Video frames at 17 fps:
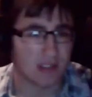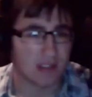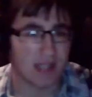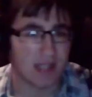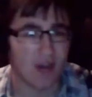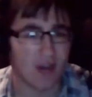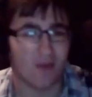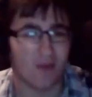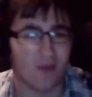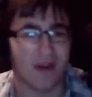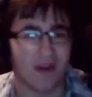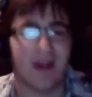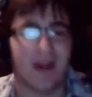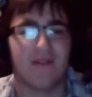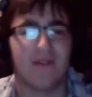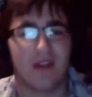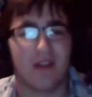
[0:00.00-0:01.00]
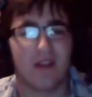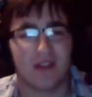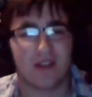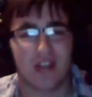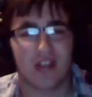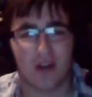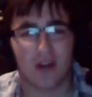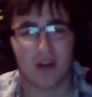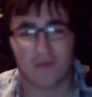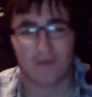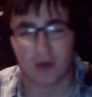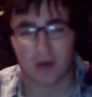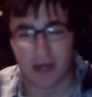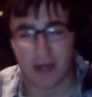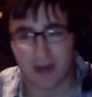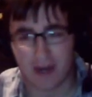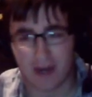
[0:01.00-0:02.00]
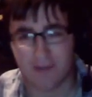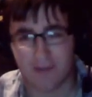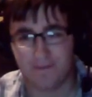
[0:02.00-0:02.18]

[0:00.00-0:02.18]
now, but I've done this channel for a year.